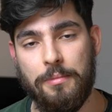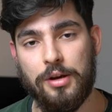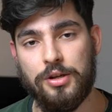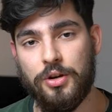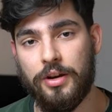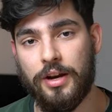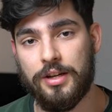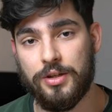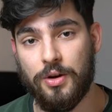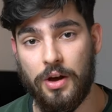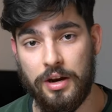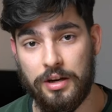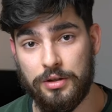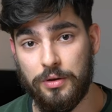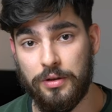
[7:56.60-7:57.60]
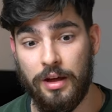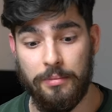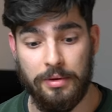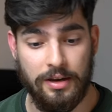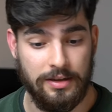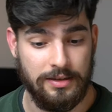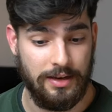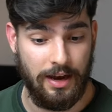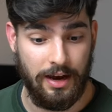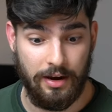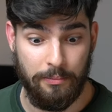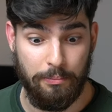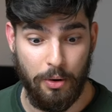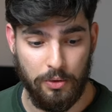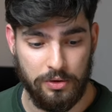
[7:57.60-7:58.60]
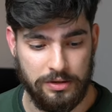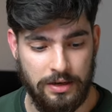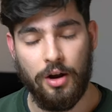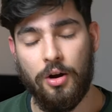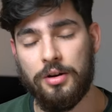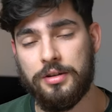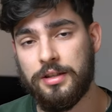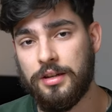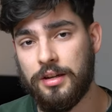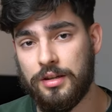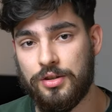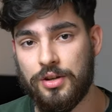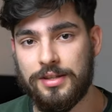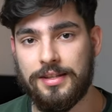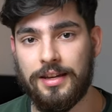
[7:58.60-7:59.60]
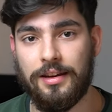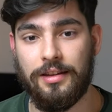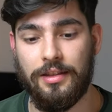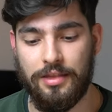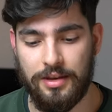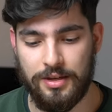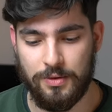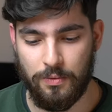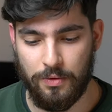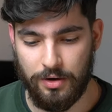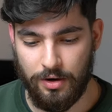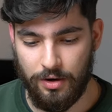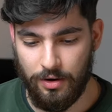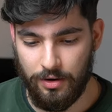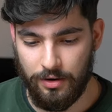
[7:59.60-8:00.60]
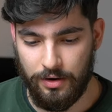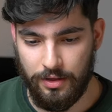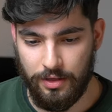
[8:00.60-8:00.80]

make sure you guys go ahead and do that, because I post content just like this one on